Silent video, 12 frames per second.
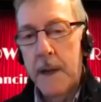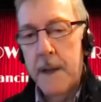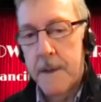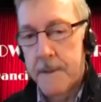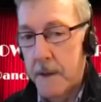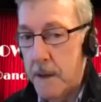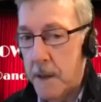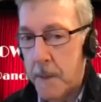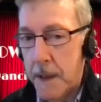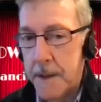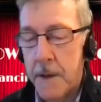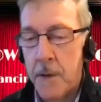certainly
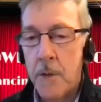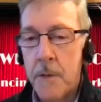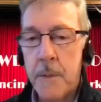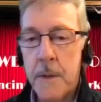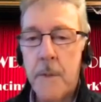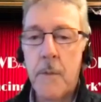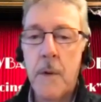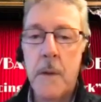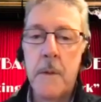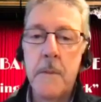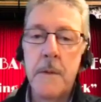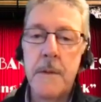played the North with
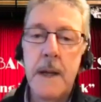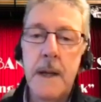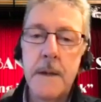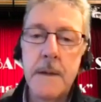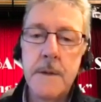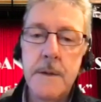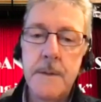Robert Mizzell, didn't you?